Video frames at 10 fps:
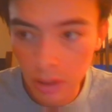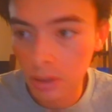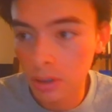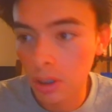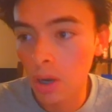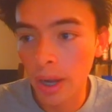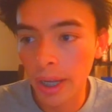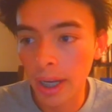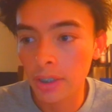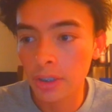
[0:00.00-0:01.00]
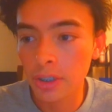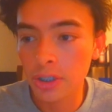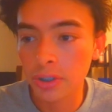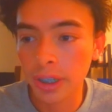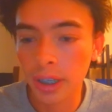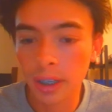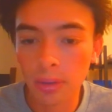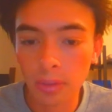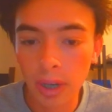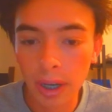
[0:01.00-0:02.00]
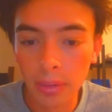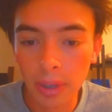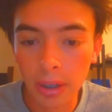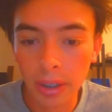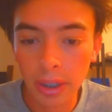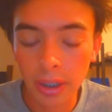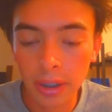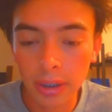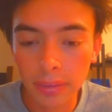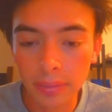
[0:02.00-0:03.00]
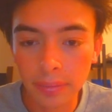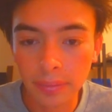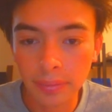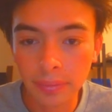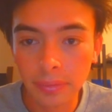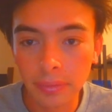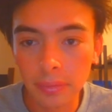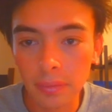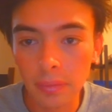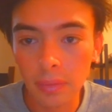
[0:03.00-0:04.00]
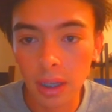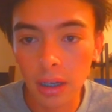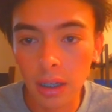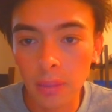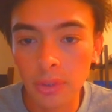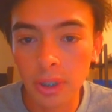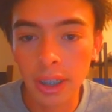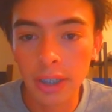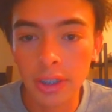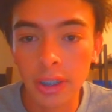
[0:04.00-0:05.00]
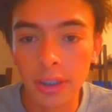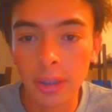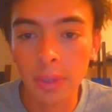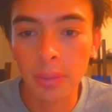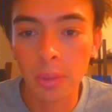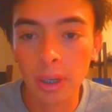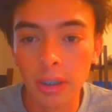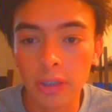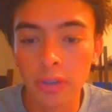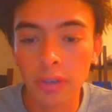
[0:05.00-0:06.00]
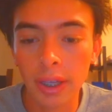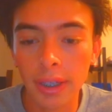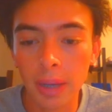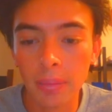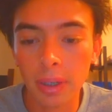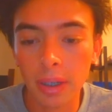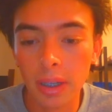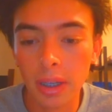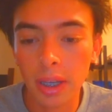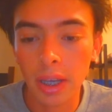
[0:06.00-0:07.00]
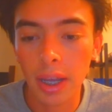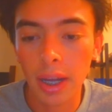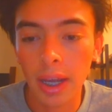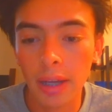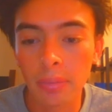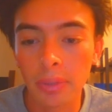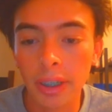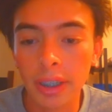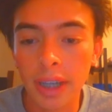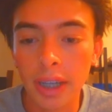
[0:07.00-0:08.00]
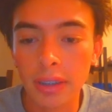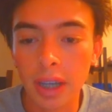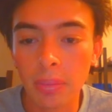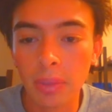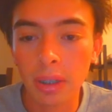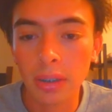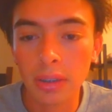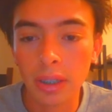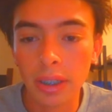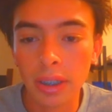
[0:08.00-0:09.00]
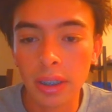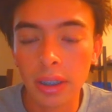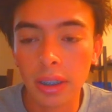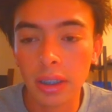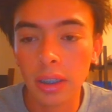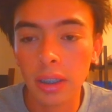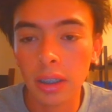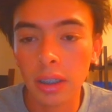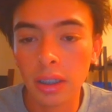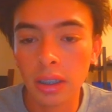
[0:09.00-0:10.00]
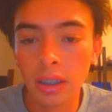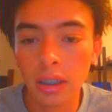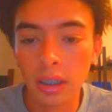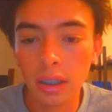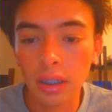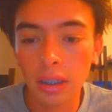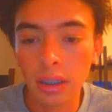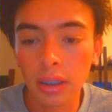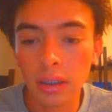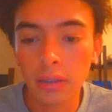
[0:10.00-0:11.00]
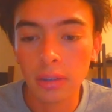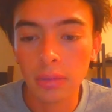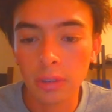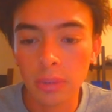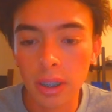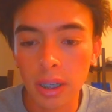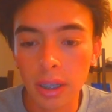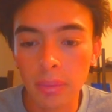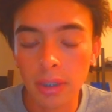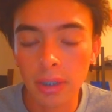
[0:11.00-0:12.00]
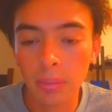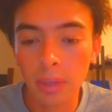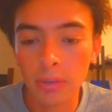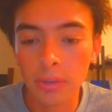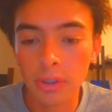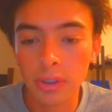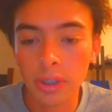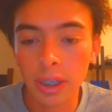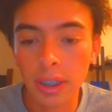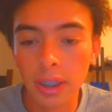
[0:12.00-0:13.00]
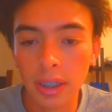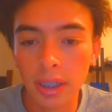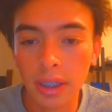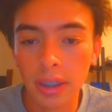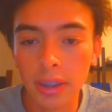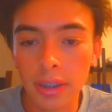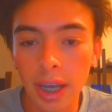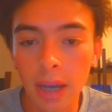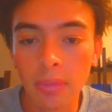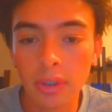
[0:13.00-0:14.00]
So I entered the trade right around here. Again, targeted the midpoint of this fair value gap, and I had a pretty tight stop loss. Like, where was my? I think my stop loss was just like this gap.